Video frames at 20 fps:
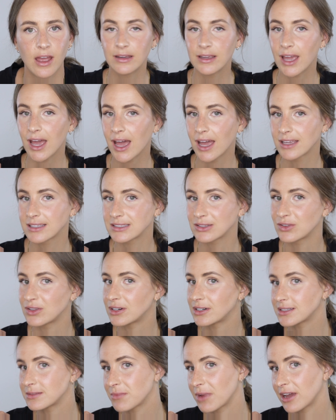Yeah, so
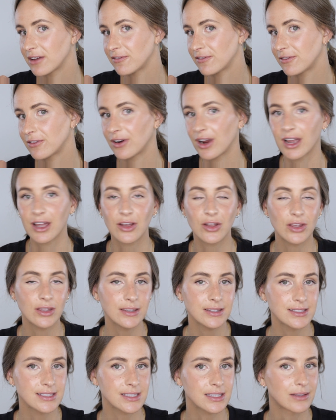there's my
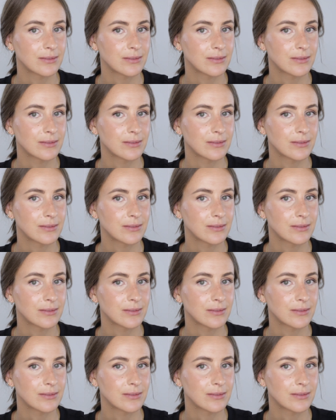freckles.